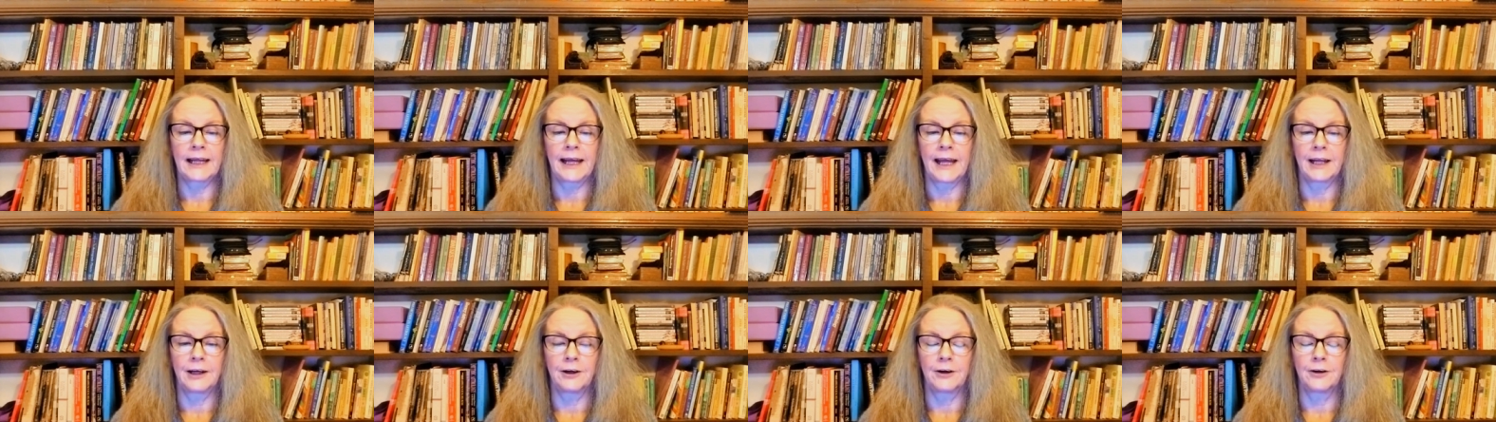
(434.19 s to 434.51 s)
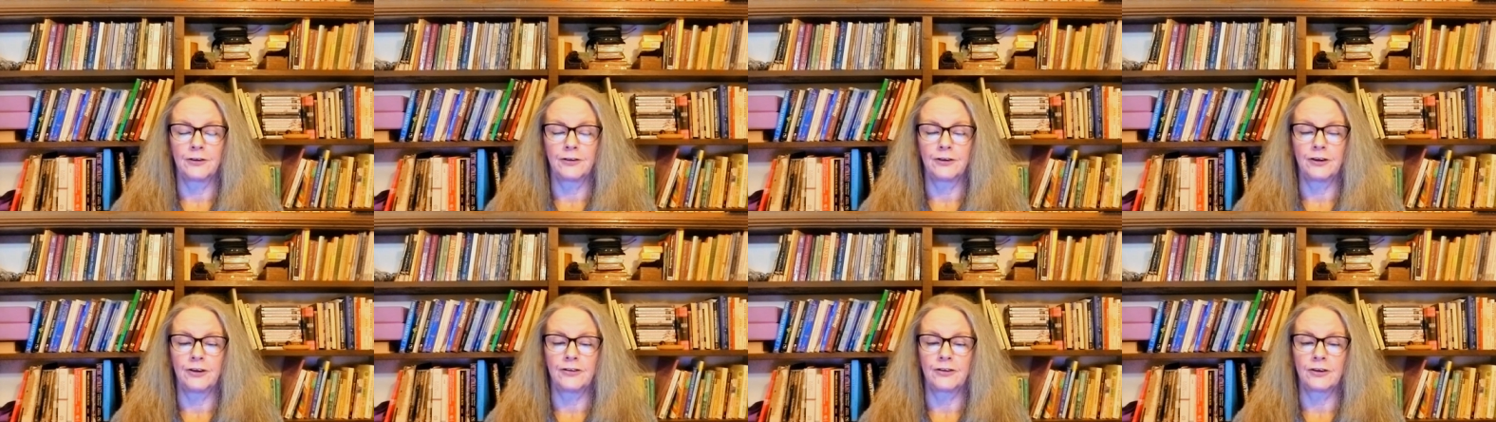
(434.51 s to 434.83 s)

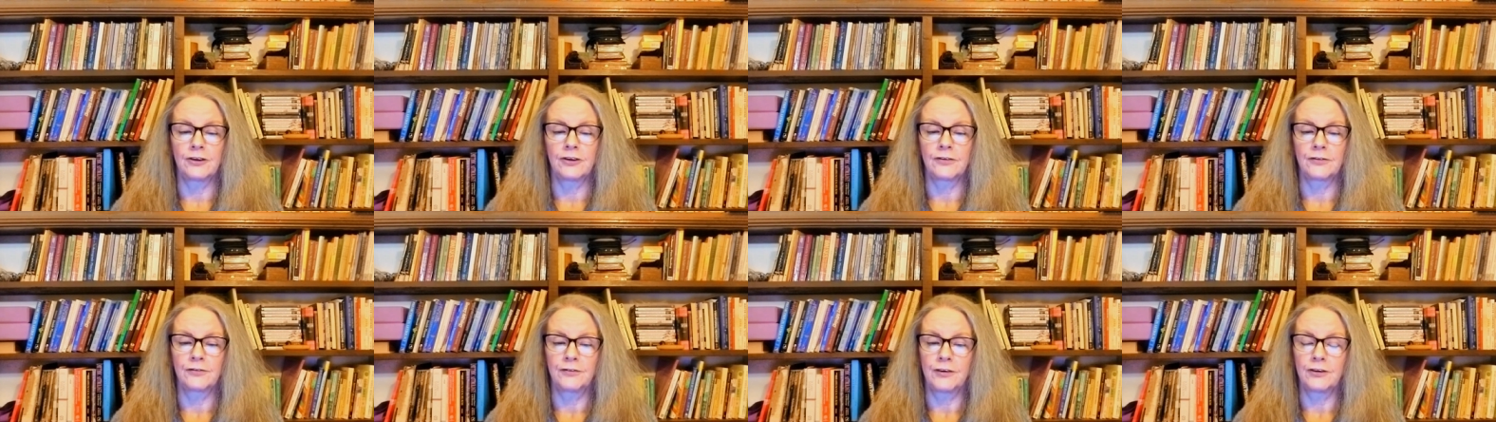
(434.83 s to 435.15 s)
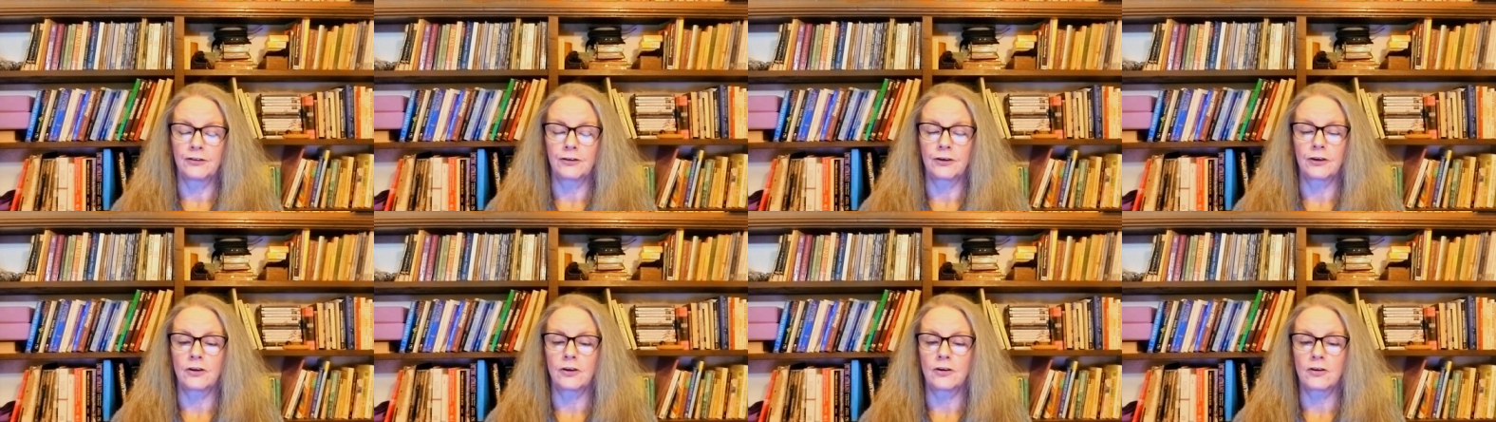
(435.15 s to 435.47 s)
energies into
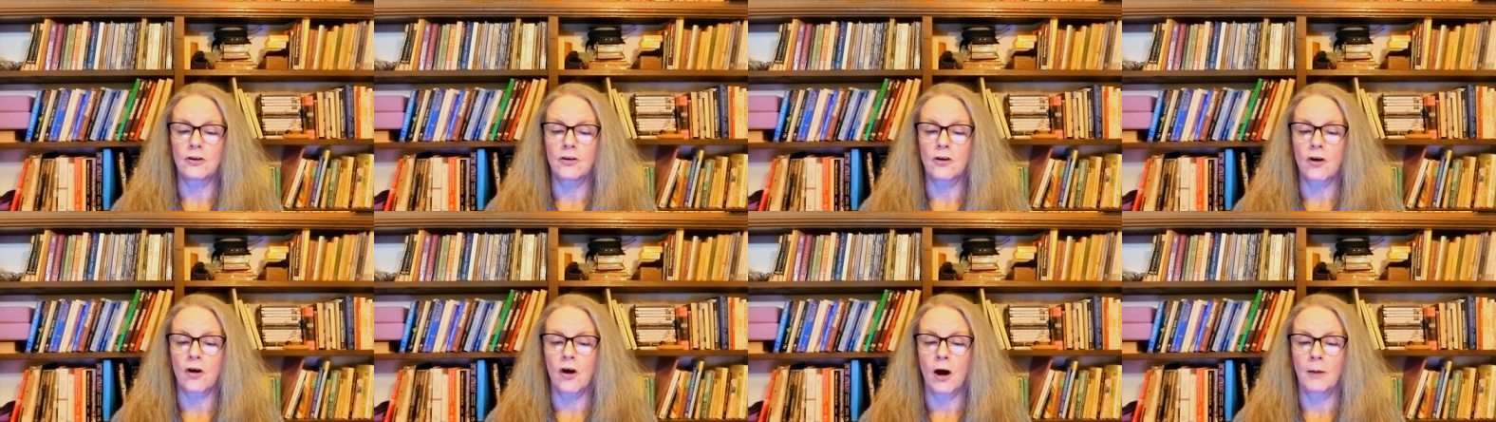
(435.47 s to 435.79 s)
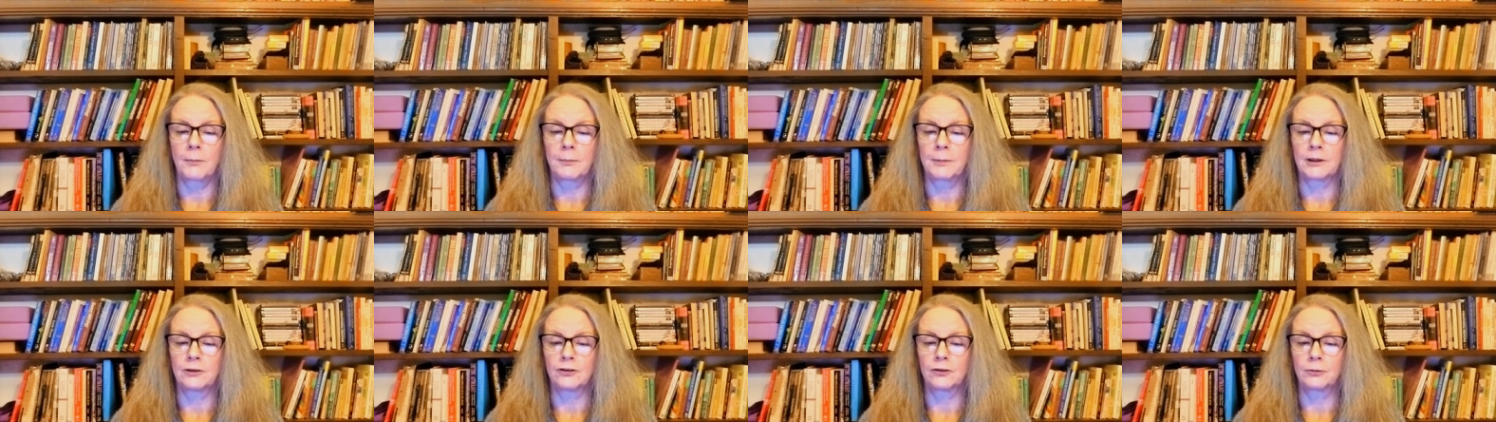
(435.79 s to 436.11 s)
physical
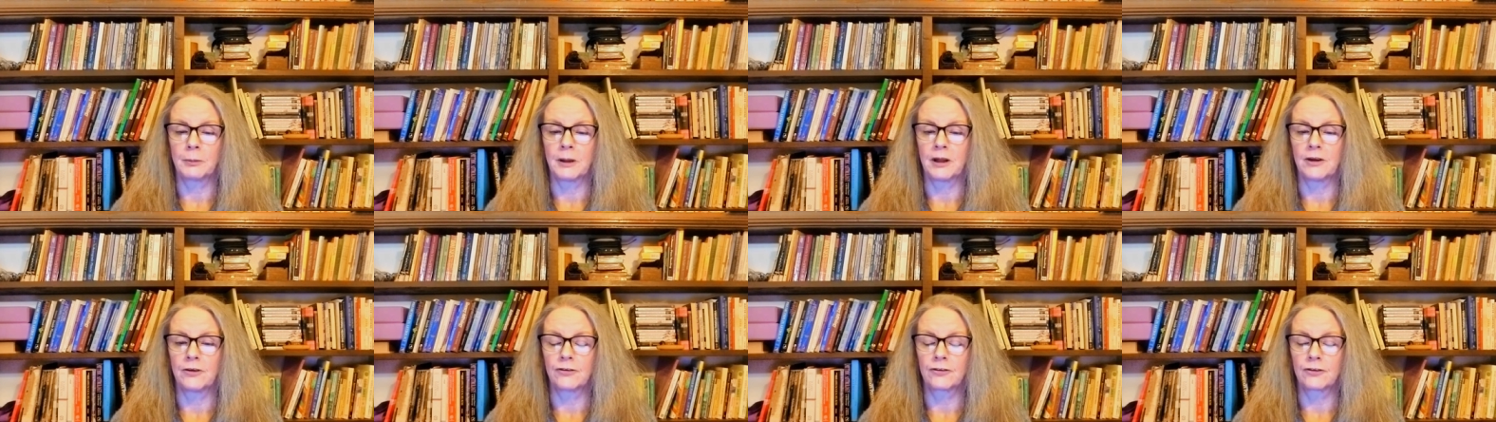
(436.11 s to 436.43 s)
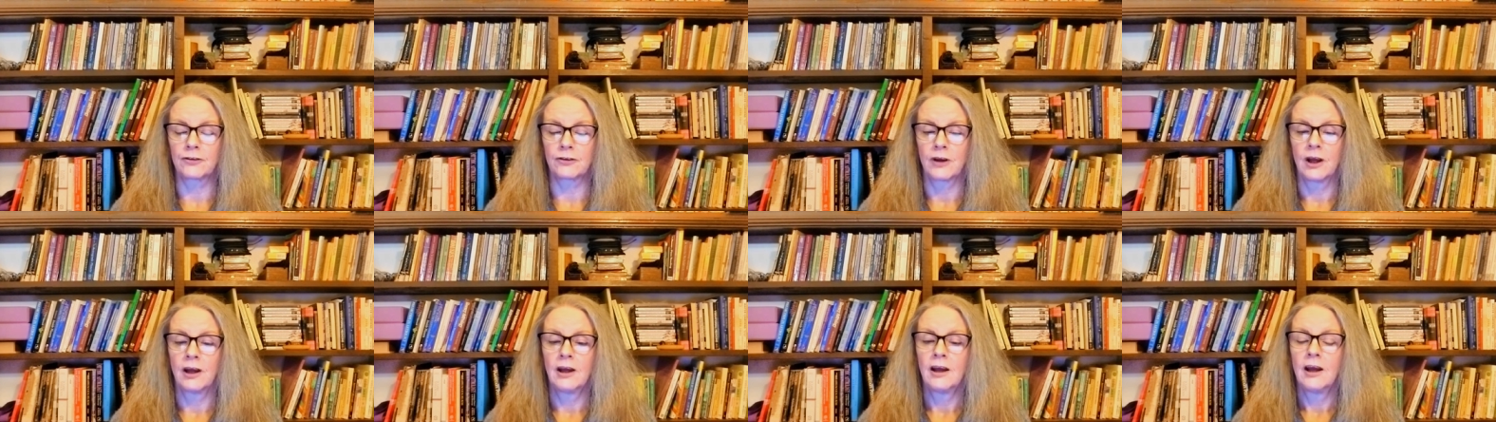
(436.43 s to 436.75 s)
accomplishments,